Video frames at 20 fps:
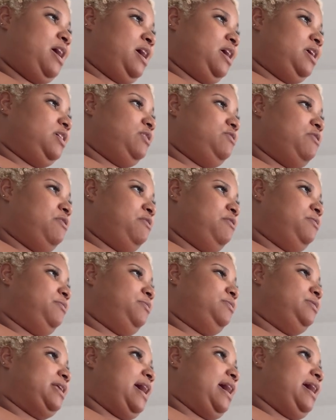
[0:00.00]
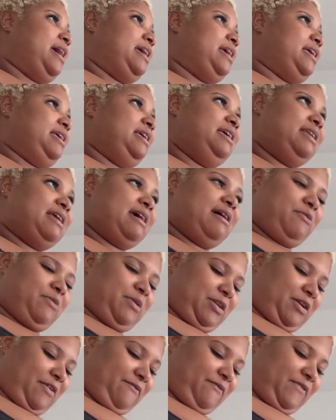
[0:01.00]
you know, like, you know,
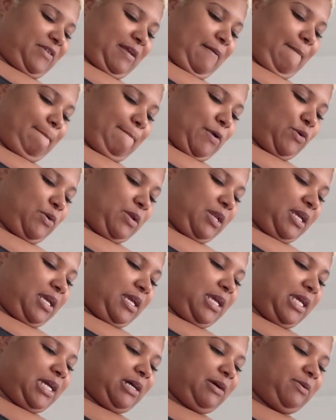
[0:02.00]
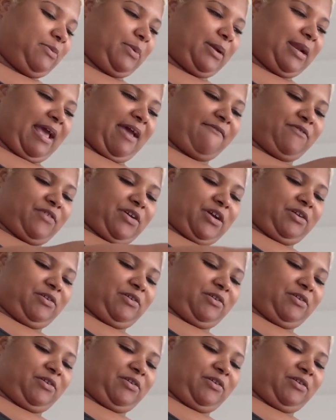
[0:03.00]
when you're feeling moody or whatever,